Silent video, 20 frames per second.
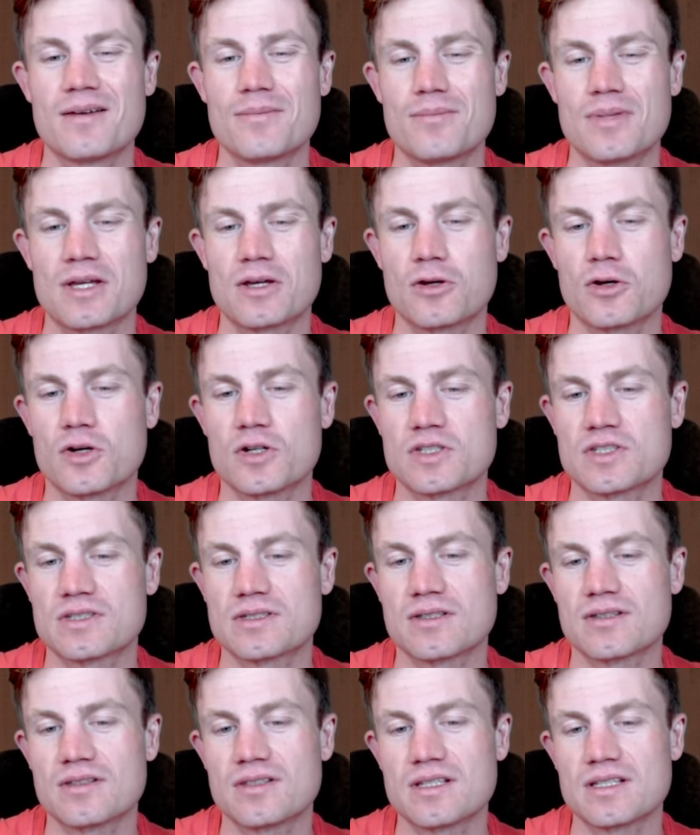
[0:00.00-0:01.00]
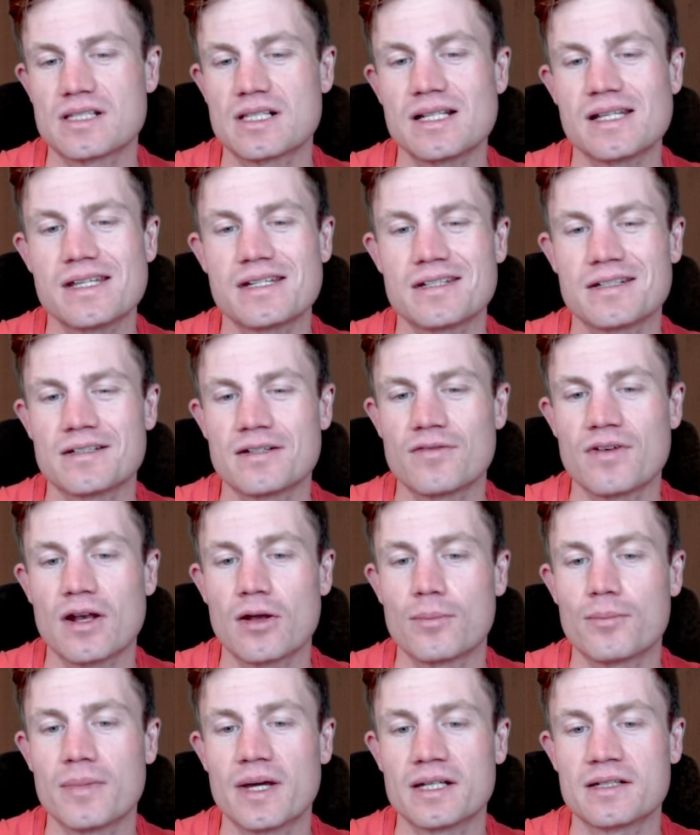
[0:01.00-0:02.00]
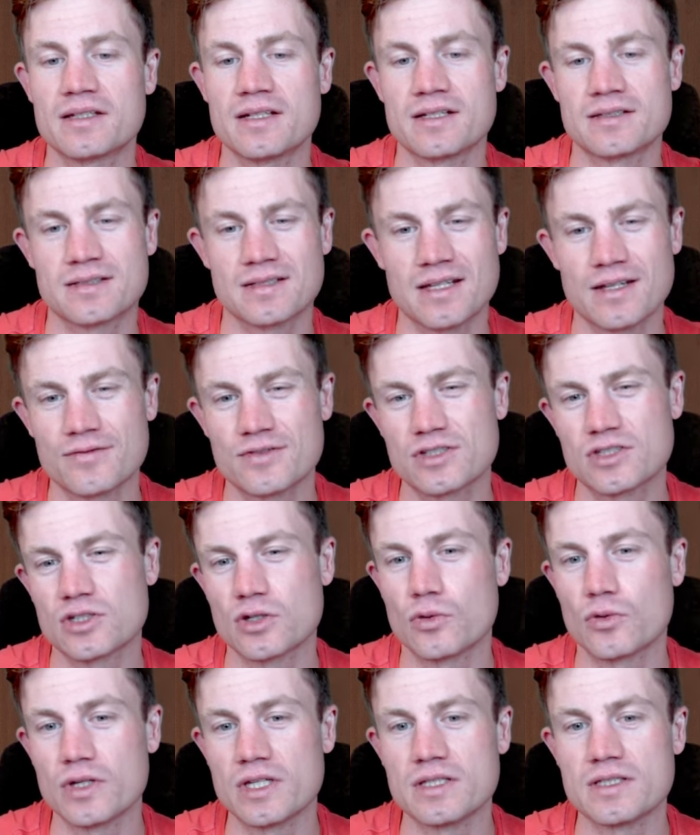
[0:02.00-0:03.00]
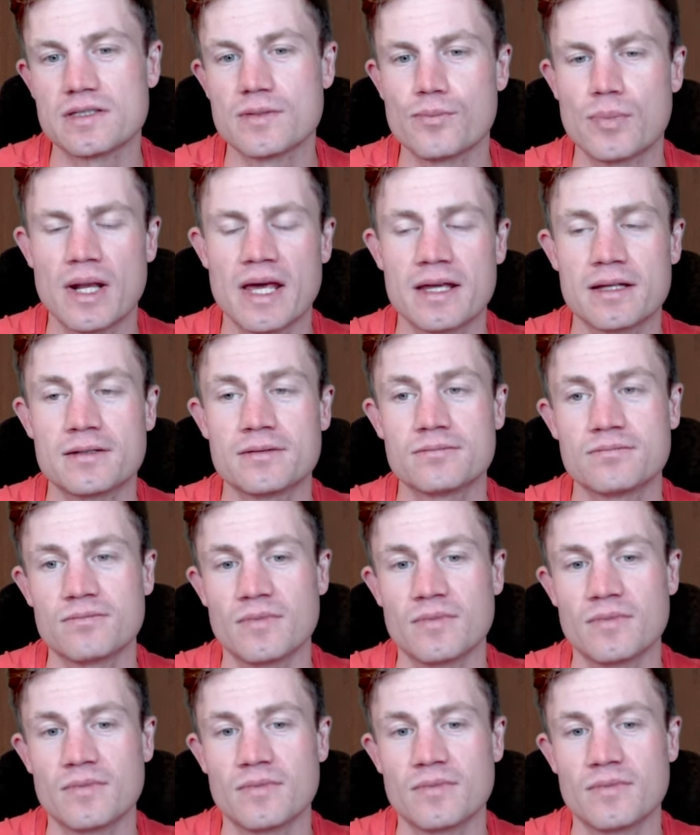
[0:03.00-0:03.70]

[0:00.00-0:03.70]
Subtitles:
because this lead in development, it gives so easy play,